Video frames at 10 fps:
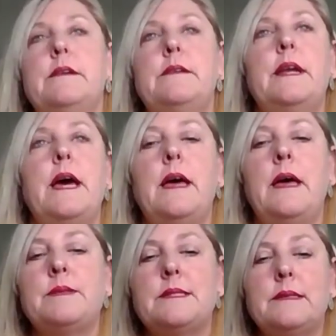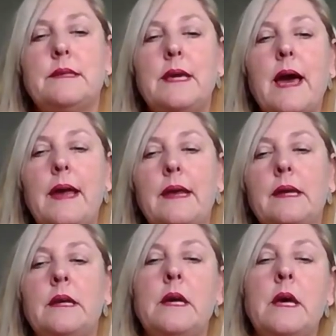would absolutely
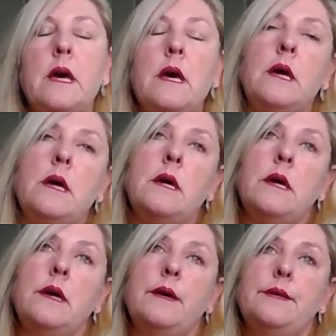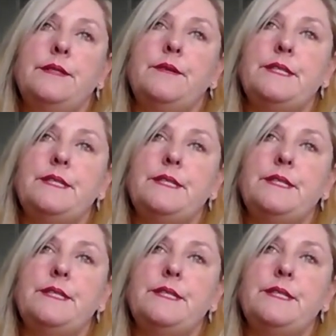hate. So